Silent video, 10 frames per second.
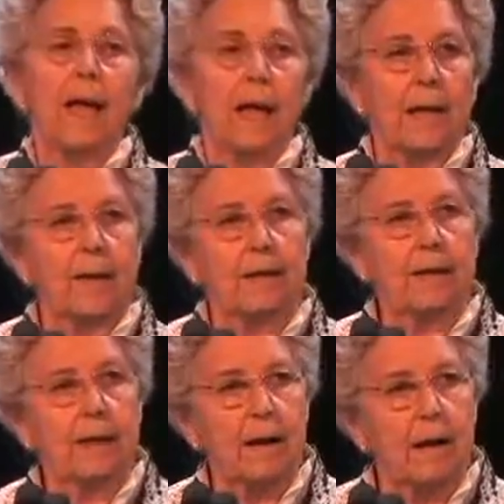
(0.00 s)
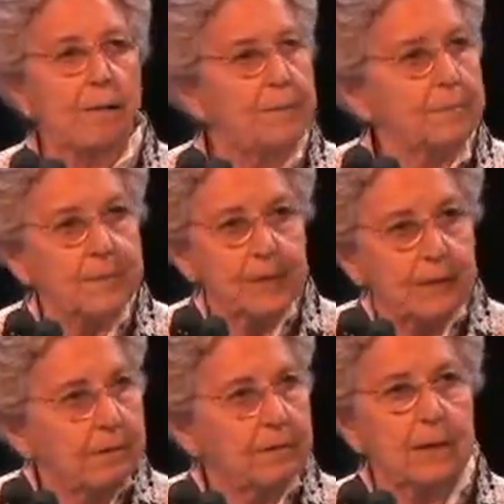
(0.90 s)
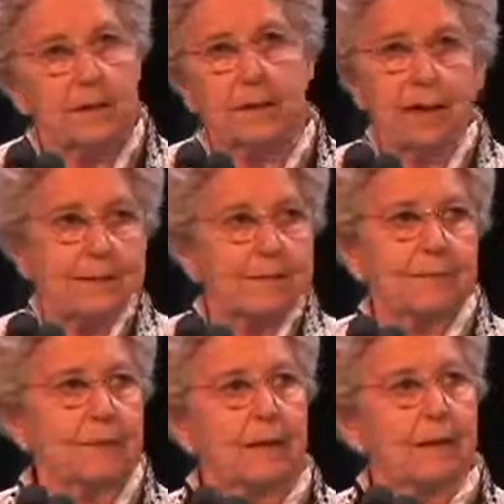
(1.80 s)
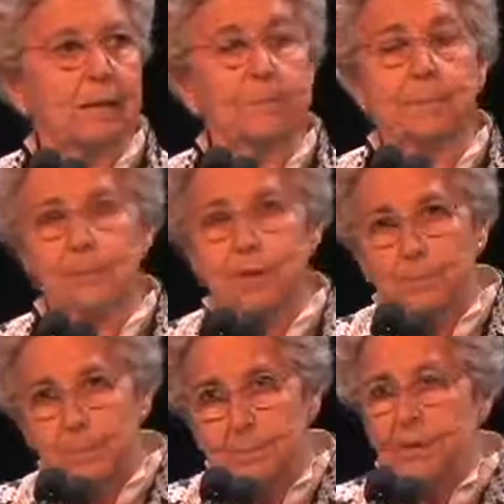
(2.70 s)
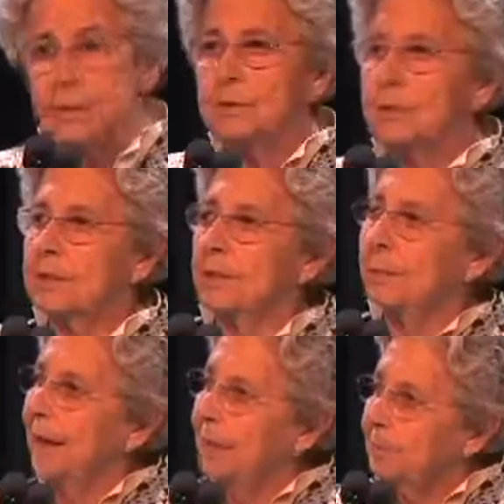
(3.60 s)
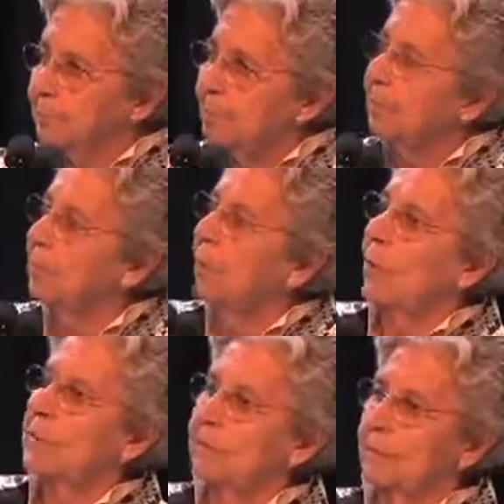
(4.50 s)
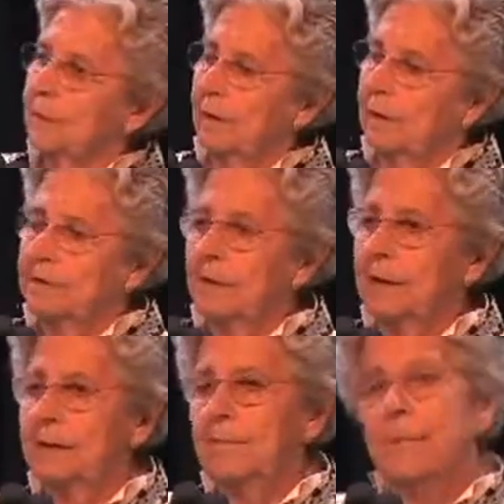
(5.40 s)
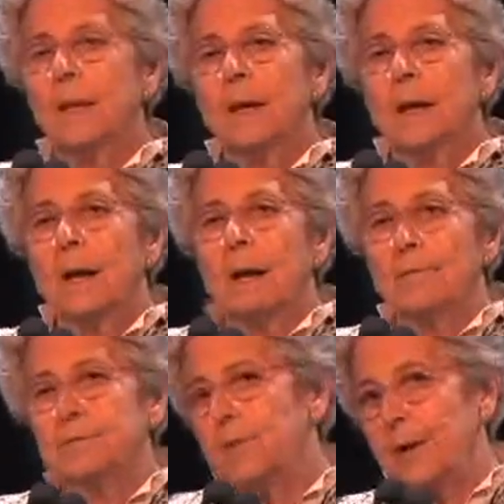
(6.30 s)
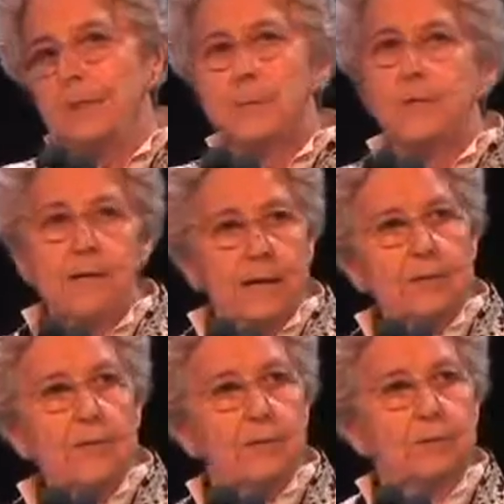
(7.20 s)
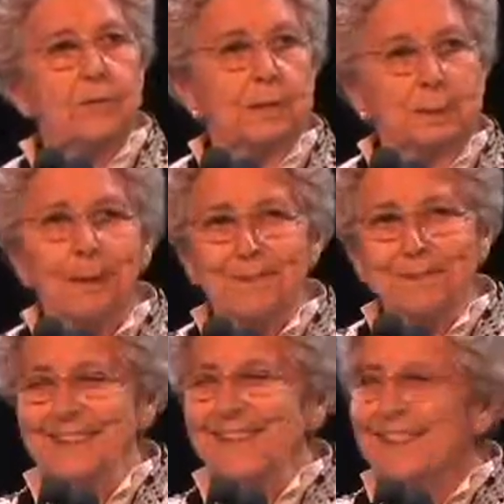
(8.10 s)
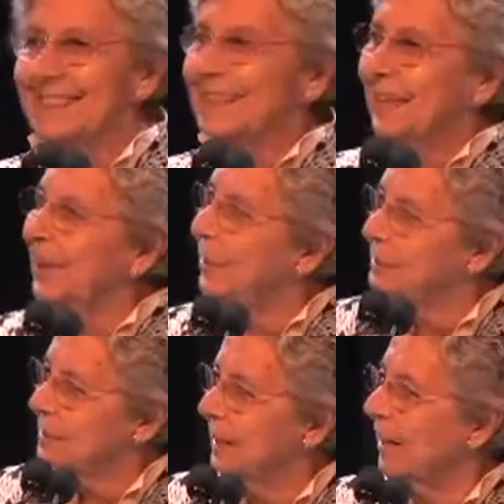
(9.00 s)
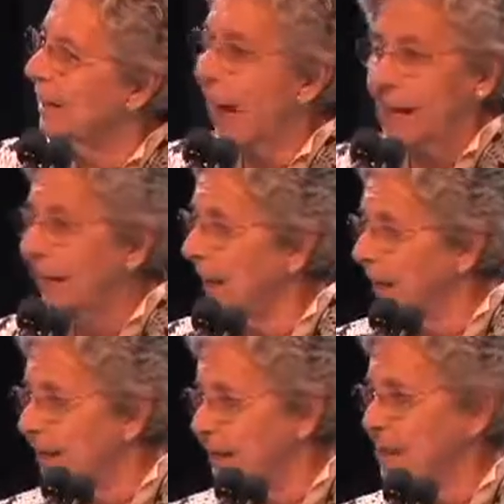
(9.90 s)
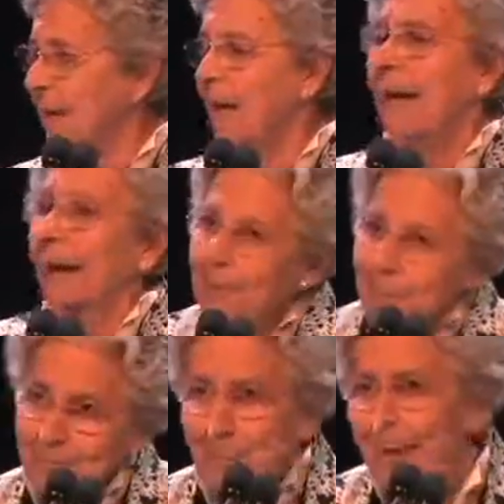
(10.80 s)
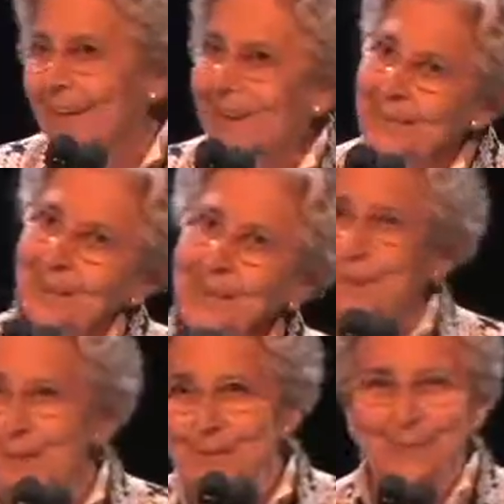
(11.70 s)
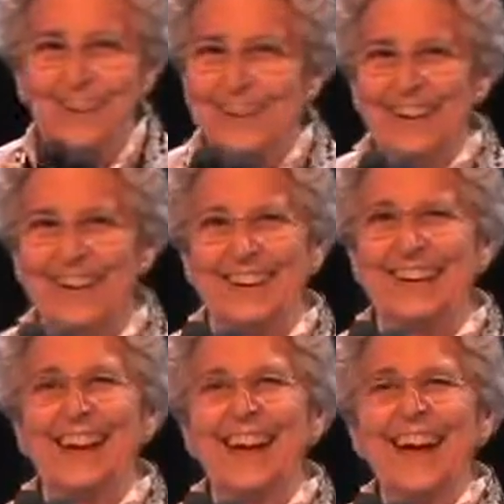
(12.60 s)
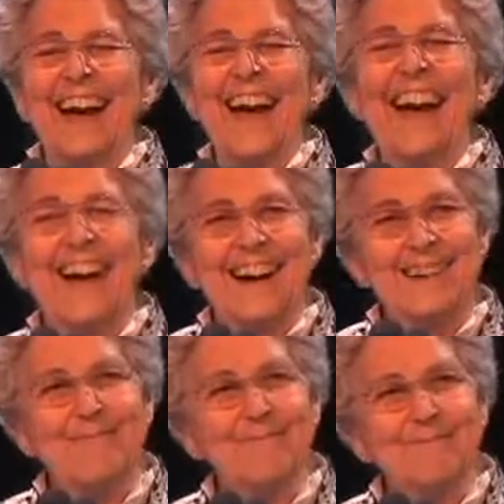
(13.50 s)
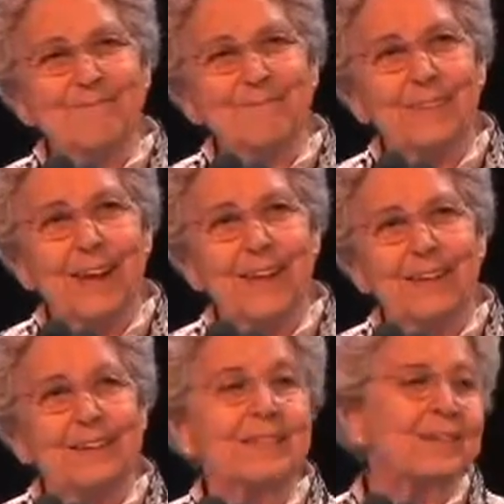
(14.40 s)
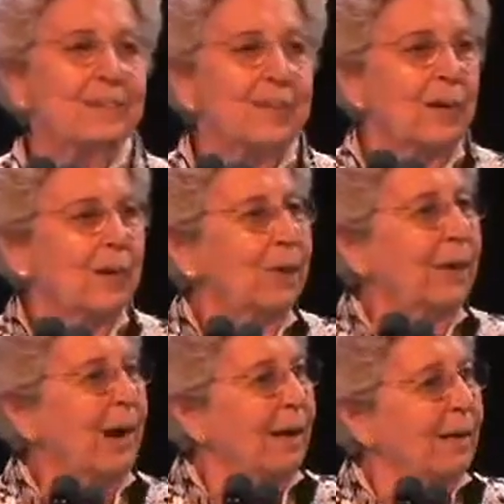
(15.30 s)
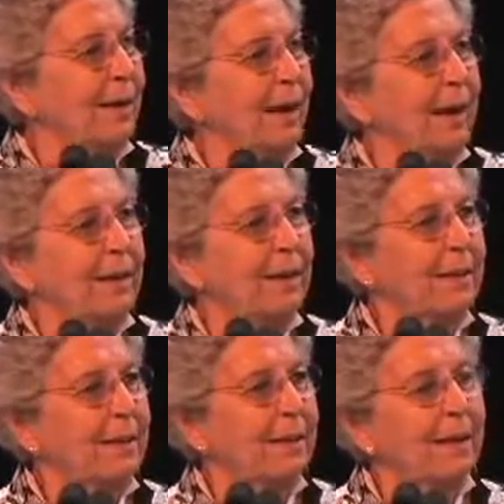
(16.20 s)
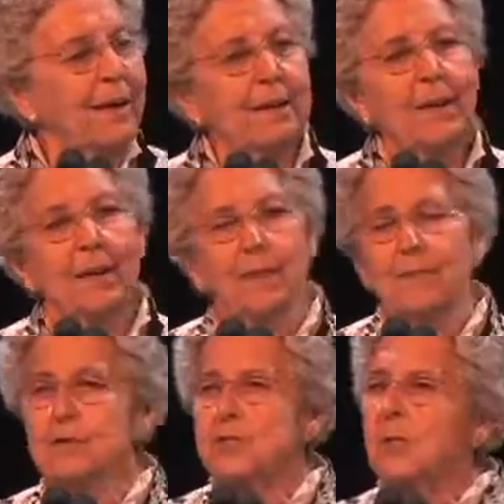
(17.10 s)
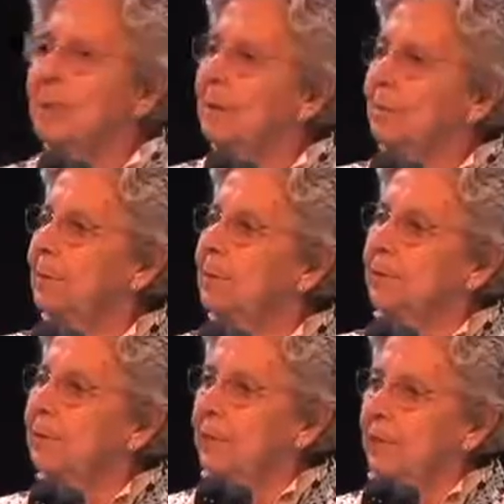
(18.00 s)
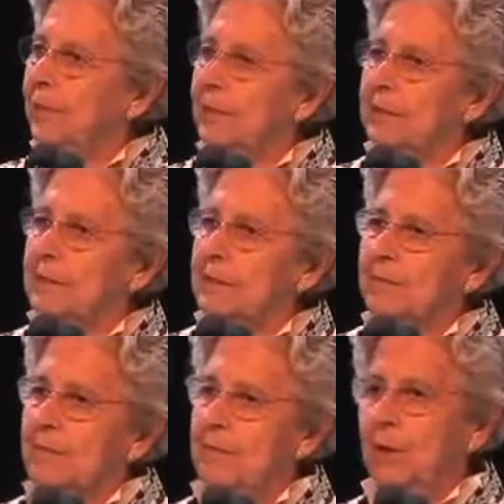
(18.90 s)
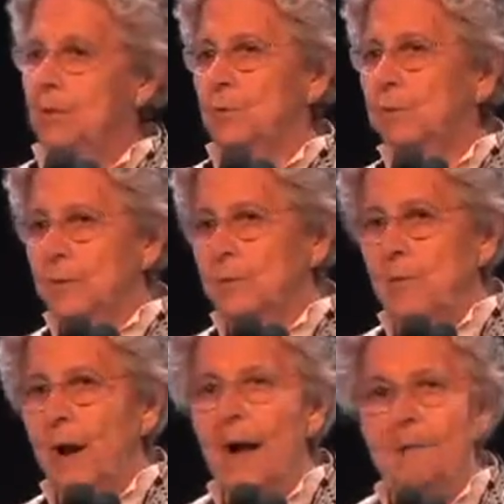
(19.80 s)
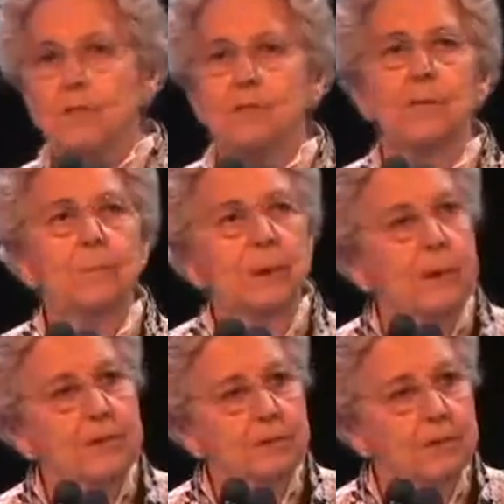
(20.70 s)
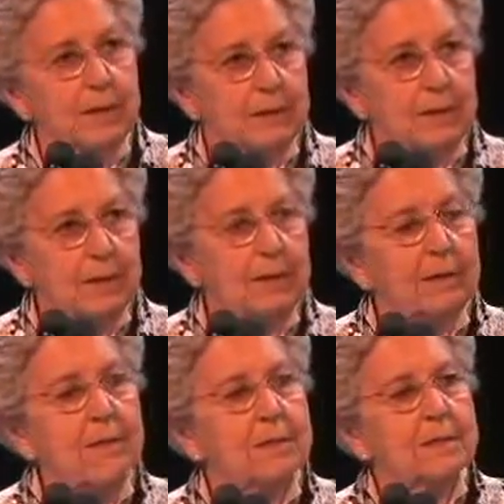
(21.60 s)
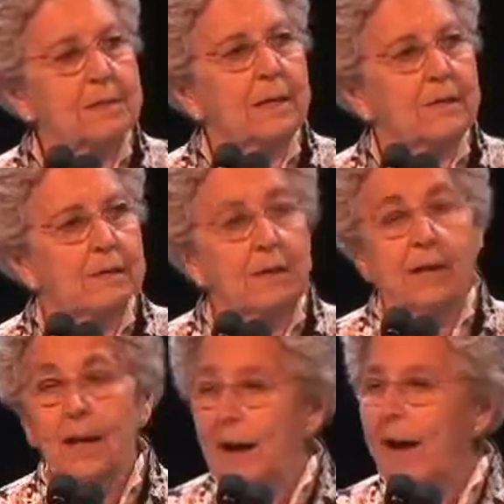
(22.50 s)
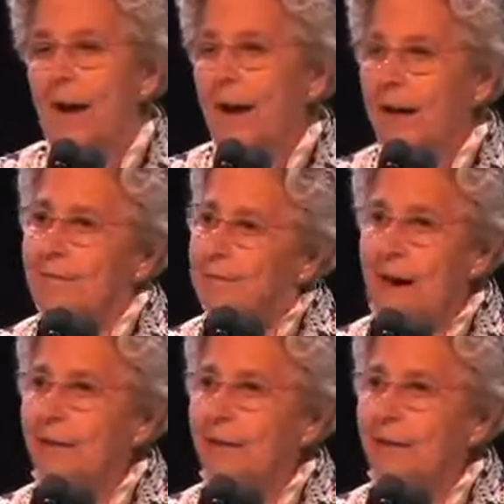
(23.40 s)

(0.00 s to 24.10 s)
And so people use it as their main course of, of, uh, of transportation. You see people in tuxedos and in high heels biking to work. Um, and so I, I and there's so many beautiful things from which we derive so much here in here in this country. I uh, travel, and it's a lot of fun.